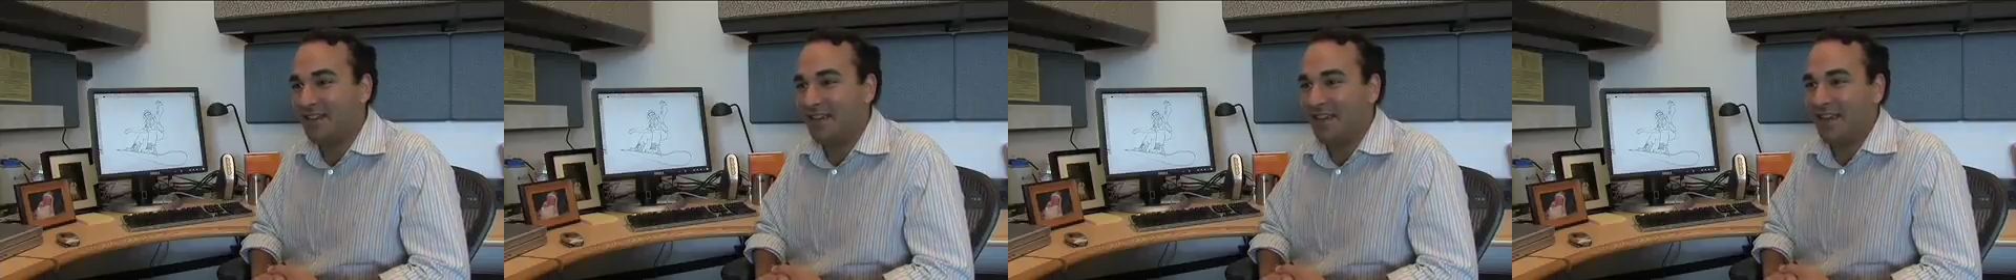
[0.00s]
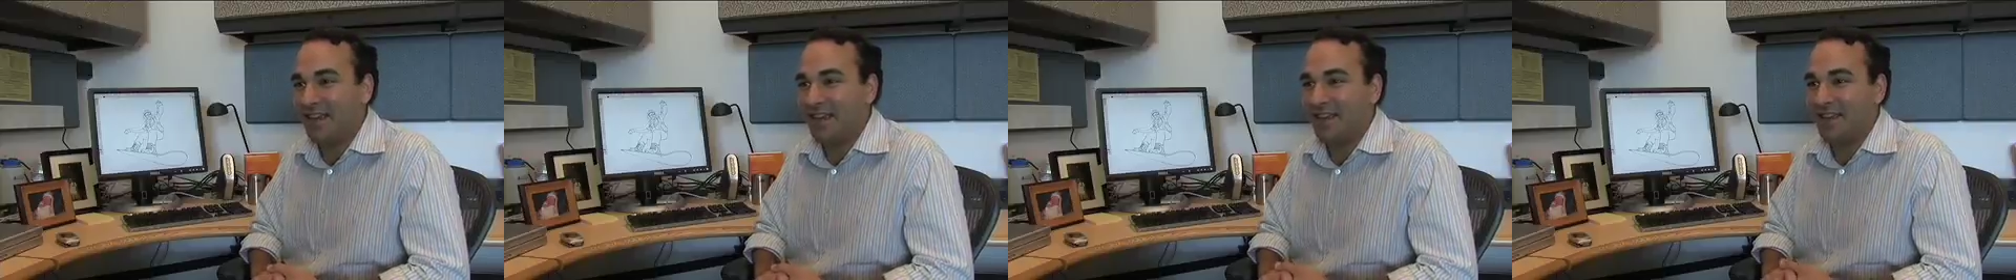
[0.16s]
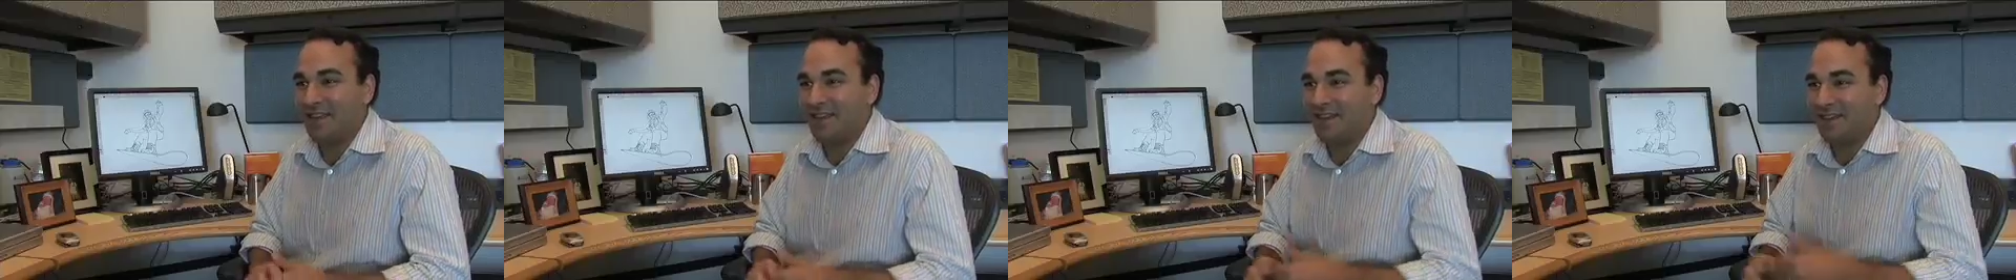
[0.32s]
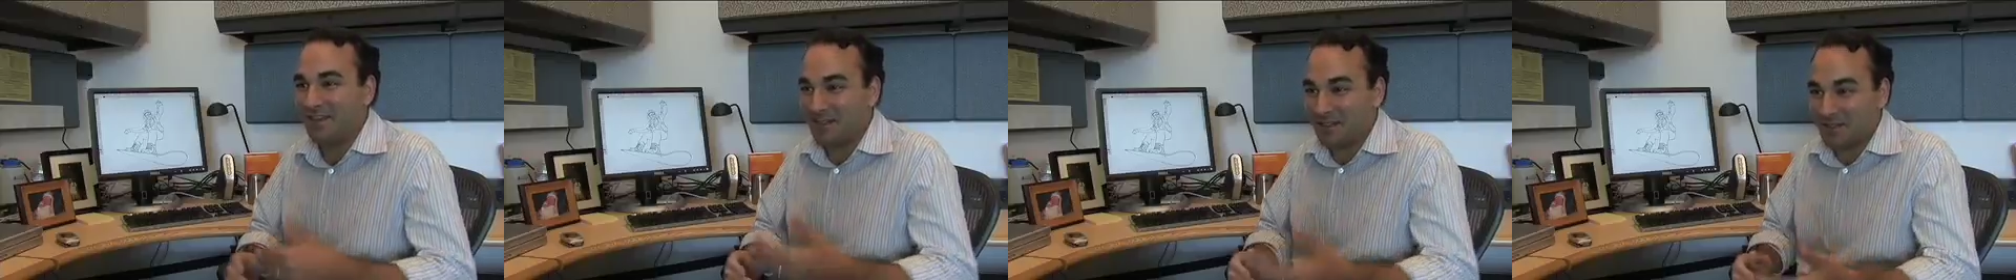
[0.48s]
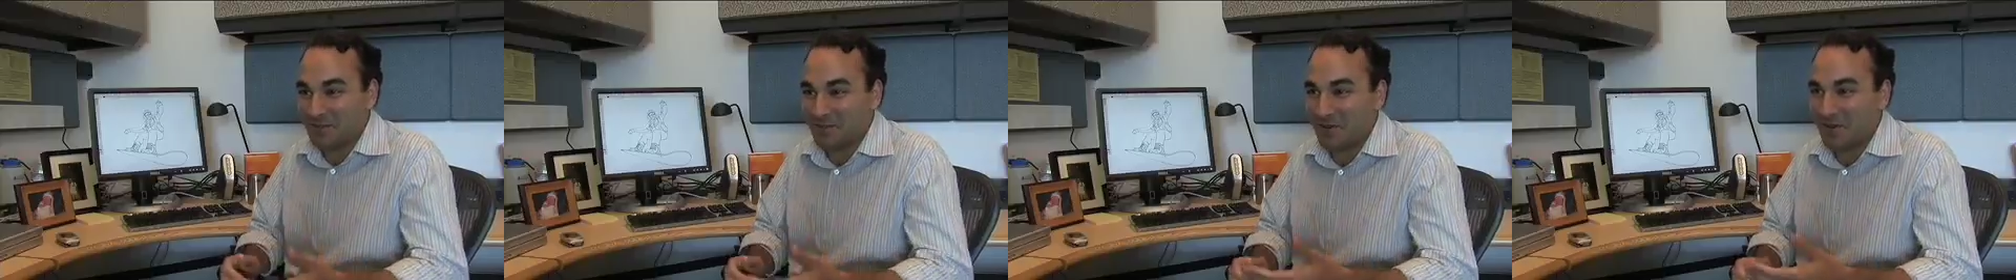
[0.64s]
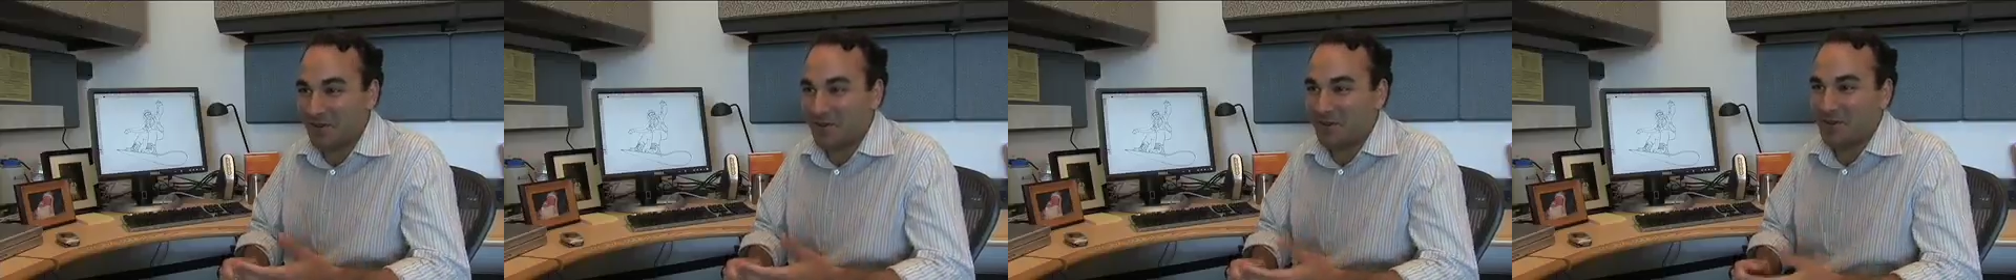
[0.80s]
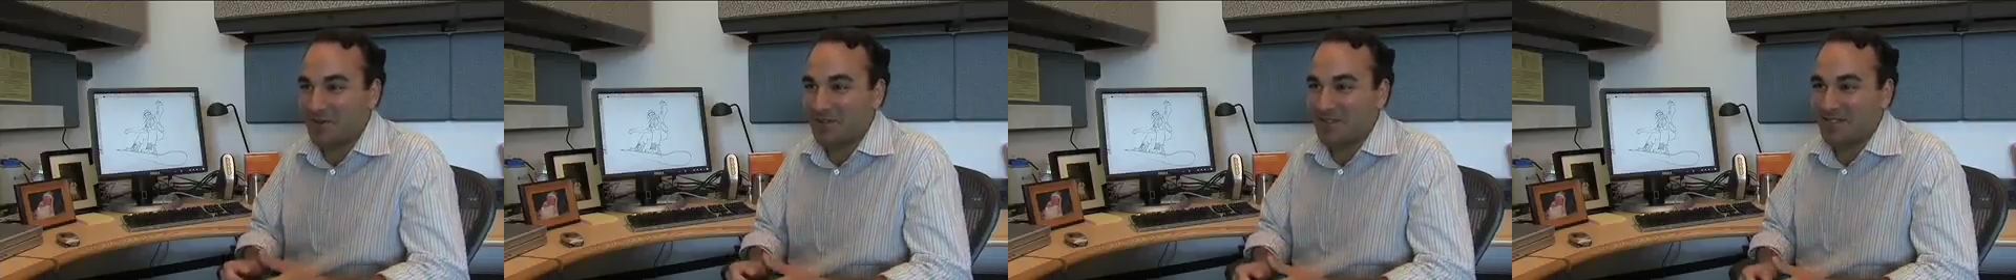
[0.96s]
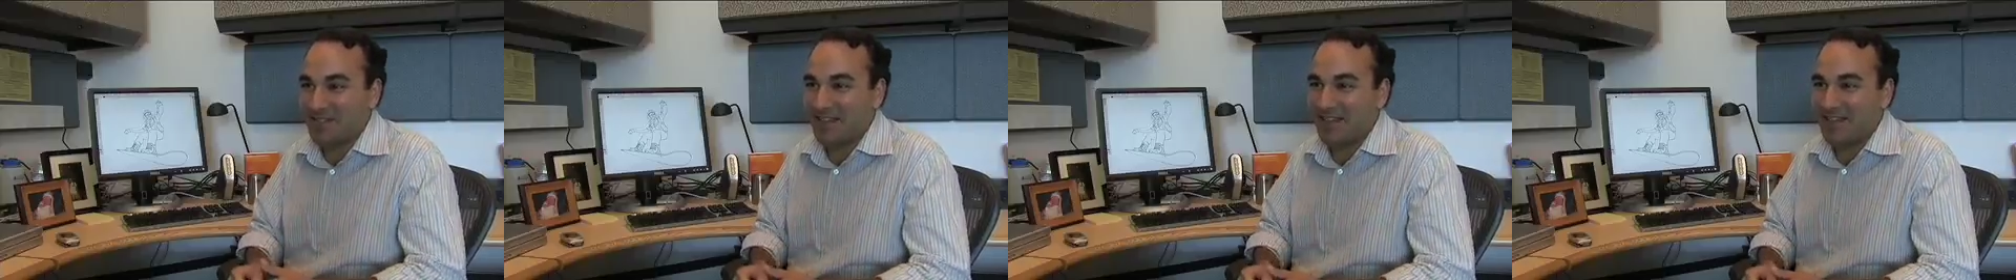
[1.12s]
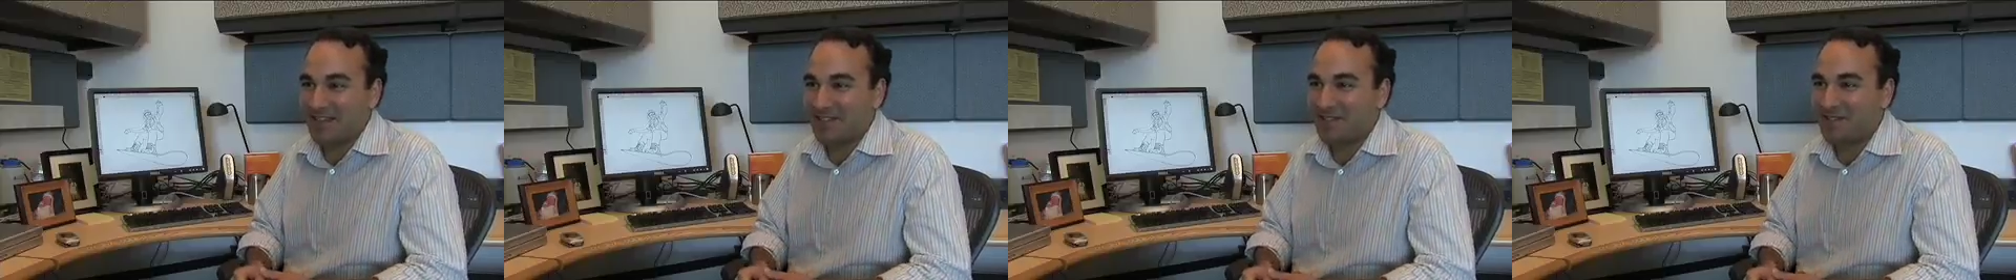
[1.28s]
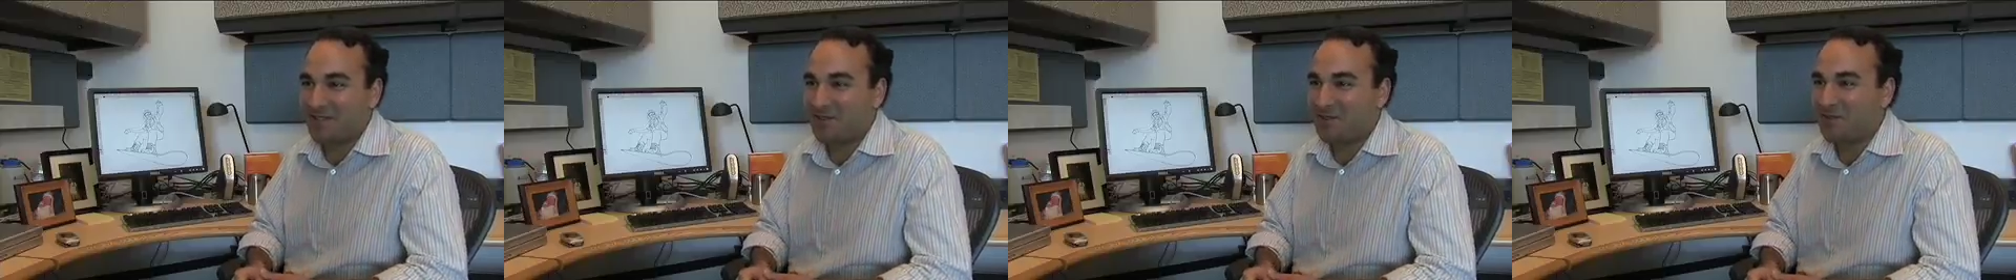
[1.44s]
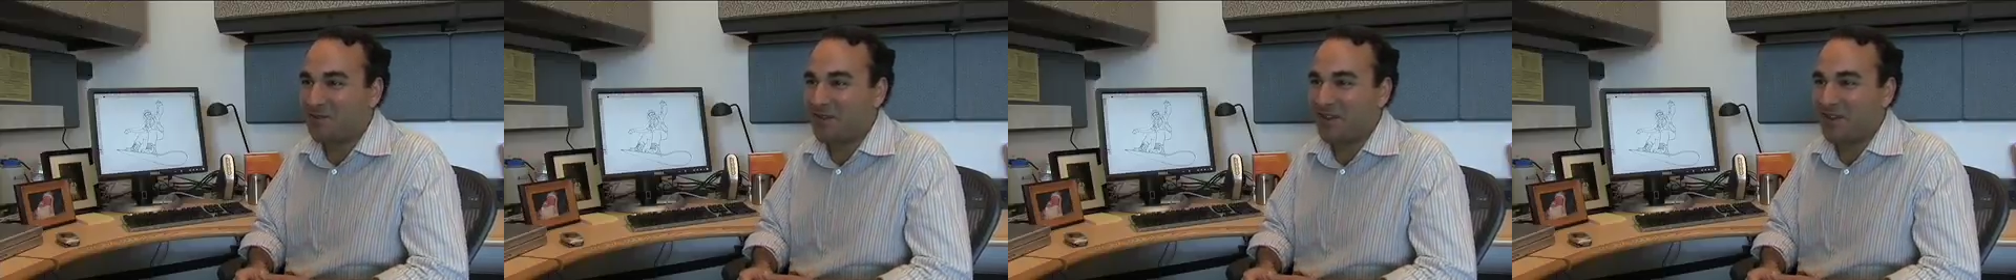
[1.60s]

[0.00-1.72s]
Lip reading: And in Illustrator CS2,